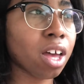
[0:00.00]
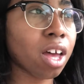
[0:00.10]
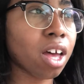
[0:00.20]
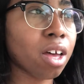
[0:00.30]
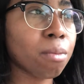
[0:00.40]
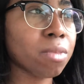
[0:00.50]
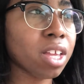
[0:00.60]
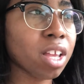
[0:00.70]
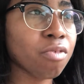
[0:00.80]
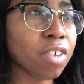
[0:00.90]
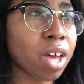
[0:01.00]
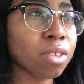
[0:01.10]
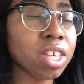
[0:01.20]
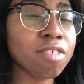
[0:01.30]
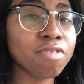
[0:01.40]
Then I
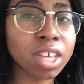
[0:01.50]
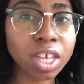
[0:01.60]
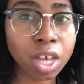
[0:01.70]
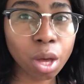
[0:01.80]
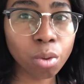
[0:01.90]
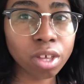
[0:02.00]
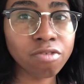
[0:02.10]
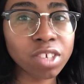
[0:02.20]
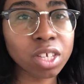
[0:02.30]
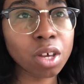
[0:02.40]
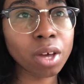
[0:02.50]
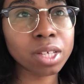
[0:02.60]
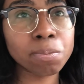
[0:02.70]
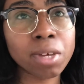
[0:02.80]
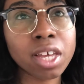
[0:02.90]
found Evykio. Evykio
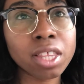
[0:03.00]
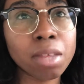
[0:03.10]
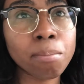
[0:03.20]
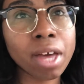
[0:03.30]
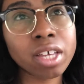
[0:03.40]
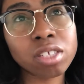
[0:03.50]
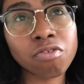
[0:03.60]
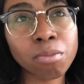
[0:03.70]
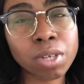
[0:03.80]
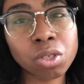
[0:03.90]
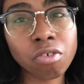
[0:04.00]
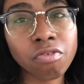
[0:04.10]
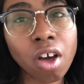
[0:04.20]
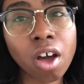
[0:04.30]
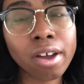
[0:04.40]
has been the best for me so
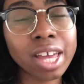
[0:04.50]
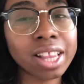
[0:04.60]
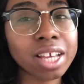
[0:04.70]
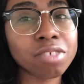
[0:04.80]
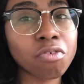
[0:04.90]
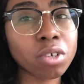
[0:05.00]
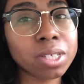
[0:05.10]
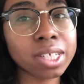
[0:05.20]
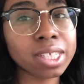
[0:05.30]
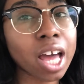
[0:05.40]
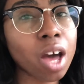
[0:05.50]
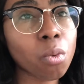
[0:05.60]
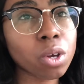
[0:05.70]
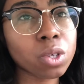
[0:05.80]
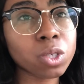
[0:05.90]
far. It lasts 4 to 6
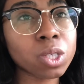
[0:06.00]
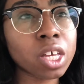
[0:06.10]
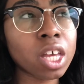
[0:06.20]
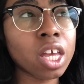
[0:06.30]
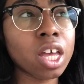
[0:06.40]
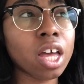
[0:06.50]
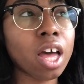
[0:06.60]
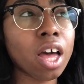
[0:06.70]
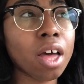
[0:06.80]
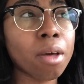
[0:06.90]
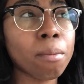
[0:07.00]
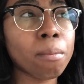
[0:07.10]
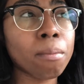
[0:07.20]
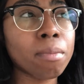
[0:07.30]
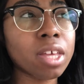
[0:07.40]
hours.
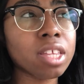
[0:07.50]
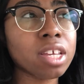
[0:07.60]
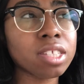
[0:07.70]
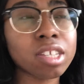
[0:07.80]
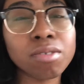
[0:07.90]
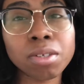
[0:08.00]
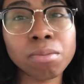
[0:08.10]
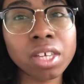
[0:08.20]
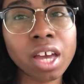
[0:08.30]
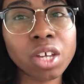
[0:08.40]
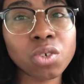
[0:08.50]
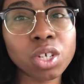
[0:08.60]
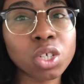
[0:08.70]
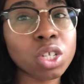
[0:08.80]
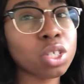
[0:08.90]
It does give some
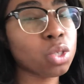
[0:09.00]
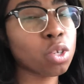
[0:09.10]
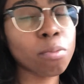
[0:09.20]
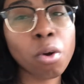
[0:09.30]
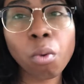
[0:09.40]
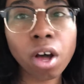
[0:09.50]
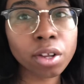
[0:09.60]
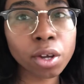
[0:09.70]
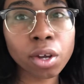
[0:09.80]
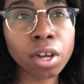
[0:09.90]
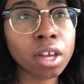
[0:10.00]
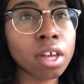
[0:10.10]
dehydration. Just drink more water.